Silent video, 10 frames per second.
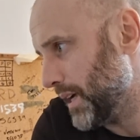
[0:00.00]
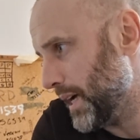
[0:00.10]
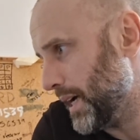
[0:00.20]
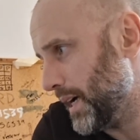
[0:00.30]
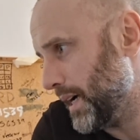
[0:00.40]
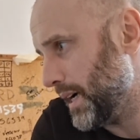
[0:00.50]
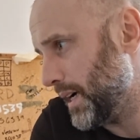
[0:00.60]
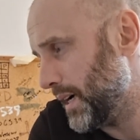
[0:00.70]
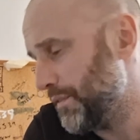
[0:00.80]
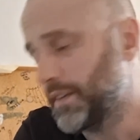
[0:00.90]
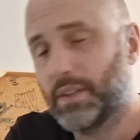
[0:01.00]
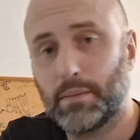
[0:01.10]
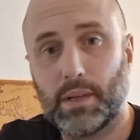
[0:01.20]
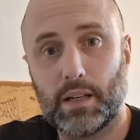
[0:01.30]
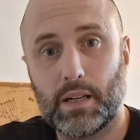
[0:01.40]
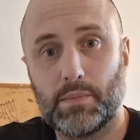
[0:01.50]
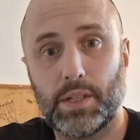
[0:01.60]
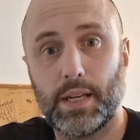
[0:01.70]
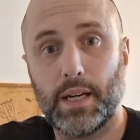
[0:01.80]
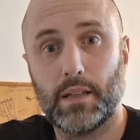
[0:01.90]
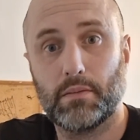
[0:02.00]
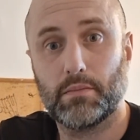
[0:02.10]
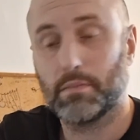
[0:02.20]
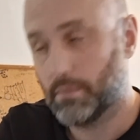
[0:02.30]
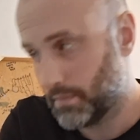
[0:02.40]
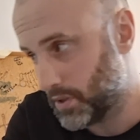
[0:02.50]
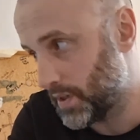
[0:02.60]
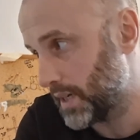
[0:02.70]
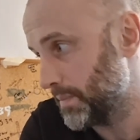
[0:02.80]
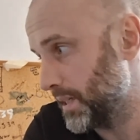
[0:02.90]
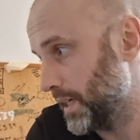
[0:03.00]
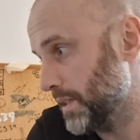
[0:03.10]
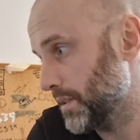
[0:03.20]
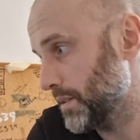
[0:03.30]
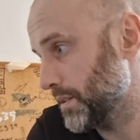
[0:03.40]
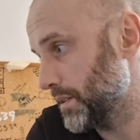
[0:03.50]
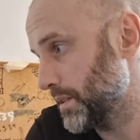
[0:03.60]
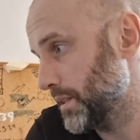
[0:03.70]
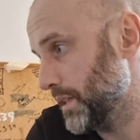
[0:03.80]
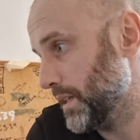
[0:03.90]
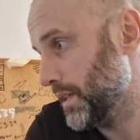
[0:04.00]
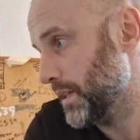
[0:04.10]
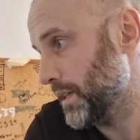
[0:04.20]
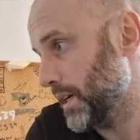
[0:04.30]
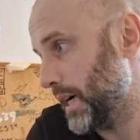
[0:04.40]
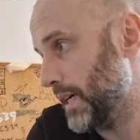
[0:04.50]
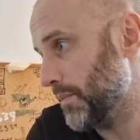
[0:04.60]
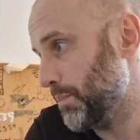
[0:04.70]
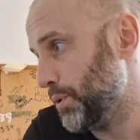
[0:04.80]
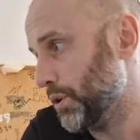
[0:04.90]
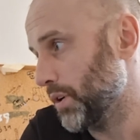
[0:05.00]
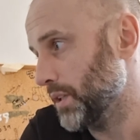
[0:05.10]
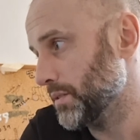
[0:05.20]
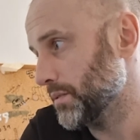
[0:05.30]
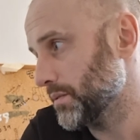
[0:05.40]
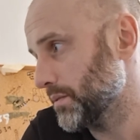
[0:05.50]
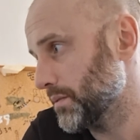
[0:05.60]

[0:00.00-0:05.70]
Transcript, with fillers: uh, fifteen milligrams a day is recommendations, and boron